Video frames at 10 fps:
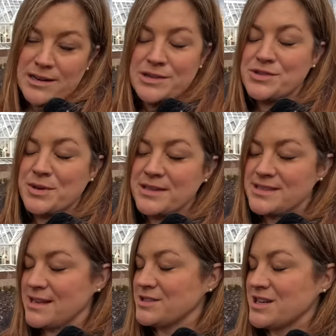and enjoy the
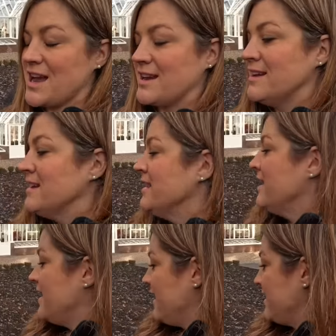sunshine,
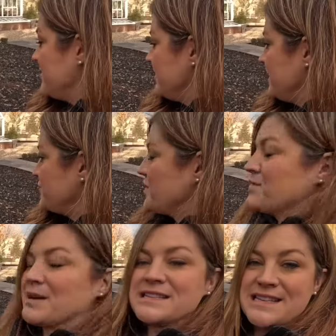um, enjoy
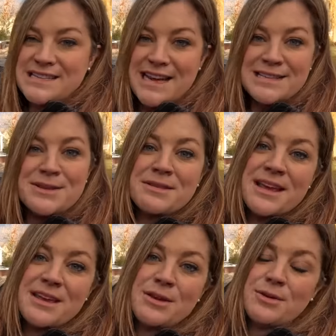the rest of the day. So
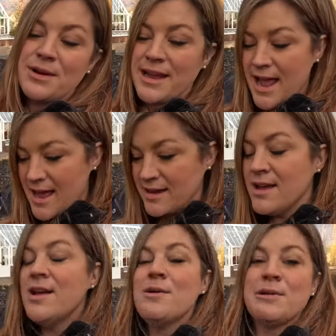thank you again.
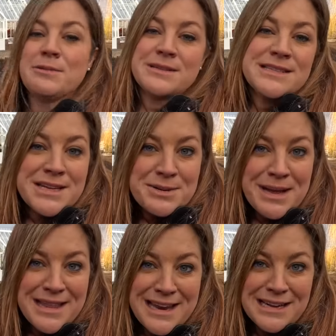We will see you
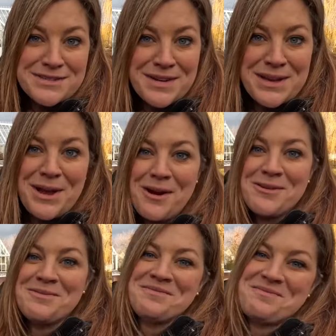in the next
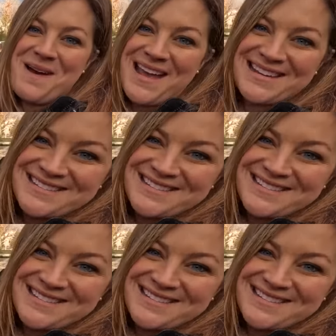video. Bye.